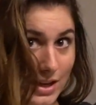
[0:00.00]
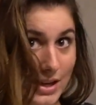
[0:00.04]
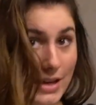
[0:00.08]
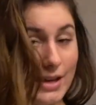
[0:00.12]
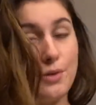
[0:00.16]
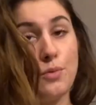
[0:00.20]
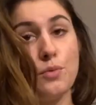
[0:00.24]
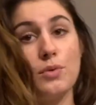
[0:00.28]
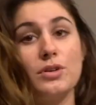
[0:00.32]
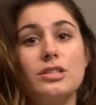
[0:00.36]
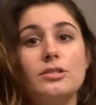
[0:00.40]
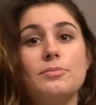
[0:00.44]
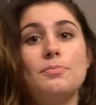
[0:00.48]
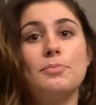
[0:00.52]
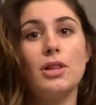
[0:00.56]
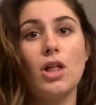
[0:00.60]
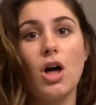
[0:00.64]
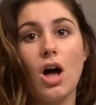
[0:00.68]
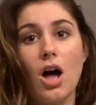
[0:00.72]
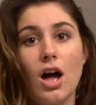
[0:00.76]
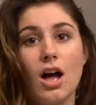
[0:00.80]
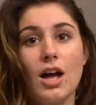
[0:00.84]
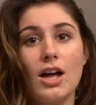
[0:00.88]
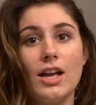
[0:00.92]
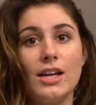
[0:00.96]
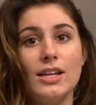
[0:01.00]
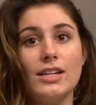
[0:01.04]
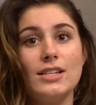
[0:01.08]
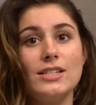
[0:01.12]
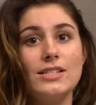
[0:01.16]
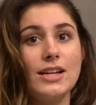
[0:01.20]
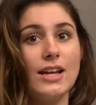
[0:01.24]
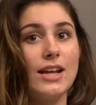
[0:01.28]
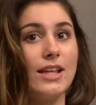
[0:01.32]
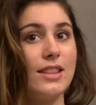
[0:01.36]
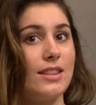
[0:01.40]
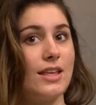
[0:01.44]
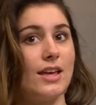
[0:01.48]
It was blonde
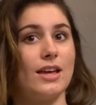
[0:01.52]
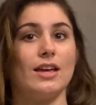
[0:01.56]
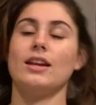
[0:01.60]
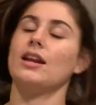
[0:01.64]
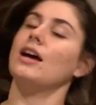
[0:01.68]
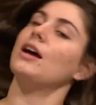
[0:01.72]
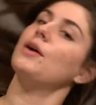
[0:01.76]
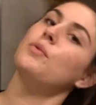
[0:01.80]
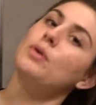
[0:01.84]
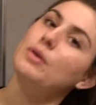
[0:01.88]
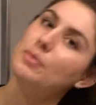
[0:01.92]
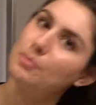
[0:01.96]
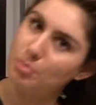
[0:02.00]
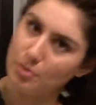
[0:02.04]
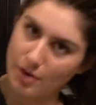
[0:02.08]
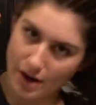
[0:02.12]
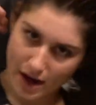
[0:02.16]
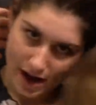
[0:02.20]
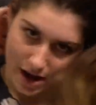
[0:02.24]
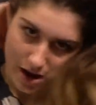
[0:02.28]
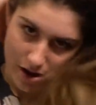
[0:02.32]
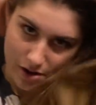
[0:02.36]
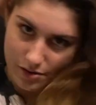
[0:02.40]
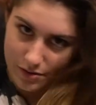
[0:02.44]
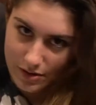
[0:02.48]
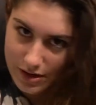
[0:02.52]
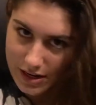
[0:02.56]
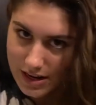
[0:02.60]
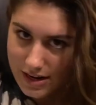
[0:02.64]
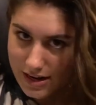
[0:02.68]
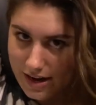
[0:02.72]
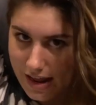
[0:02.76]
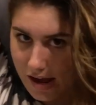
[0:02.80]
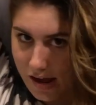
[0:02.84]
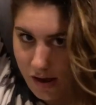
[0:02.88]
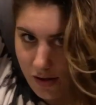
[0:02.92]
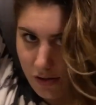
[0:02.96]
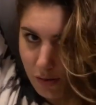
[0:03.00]
and then I went brown and
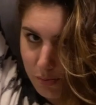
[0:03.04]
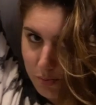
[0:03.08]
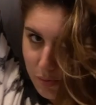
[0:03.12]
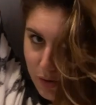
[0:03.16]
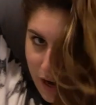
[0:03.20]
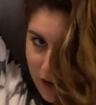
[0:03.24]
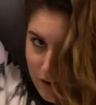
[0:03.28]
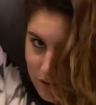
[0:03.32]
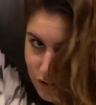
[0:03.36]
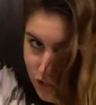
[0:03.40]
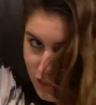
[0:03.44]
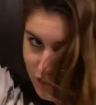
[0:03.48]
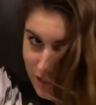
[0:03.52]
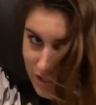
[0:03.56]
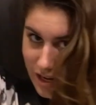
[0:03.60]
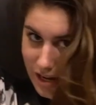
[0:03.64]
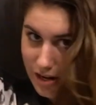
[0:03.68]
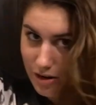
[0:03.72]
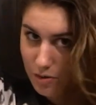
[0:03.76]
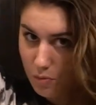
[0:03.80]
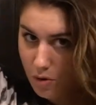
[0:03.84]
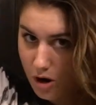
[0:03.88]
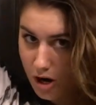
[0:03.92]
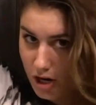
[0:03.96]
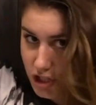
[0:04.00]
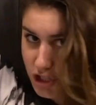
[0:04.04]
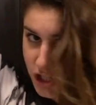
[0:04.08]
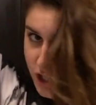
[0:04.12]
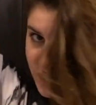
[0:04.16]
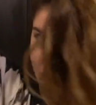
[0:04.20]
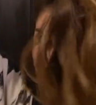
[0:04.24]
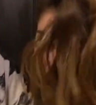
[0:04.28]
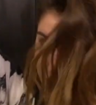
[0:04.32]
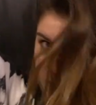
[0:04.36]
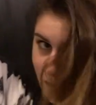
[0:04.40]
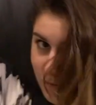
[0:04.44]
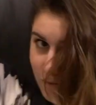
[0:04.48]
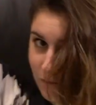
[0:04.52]
now the brown's just kind of
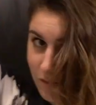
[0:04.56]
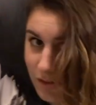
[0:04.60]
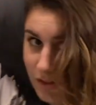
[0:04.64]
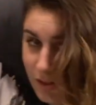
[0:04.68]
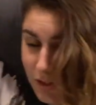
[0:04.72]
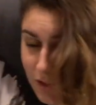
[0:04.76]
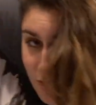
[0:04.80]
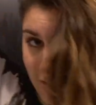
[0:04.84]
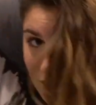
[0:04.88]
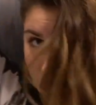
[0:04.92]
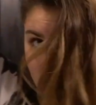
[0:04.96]
washing out.